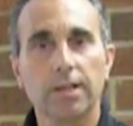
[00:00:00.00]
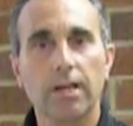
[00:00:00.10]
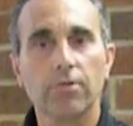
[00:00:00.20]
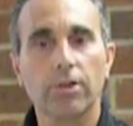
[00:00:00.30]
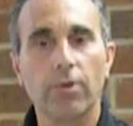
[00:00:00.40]

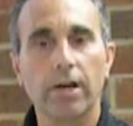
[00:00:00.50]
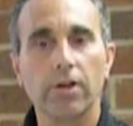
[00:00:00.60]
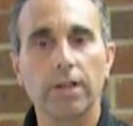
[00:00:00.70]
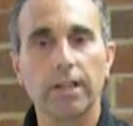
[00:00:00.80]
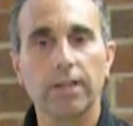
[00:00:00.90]
not
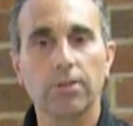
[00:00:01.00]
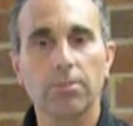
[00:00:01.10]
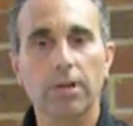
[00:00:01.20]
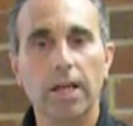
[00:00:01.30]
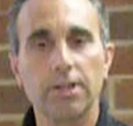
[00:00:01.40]
require any
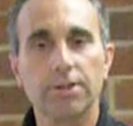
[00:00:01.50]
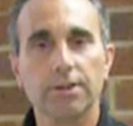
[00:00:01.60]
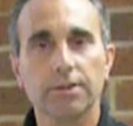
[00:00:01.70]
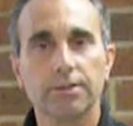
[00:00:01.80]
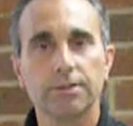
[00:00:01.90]
lubrication.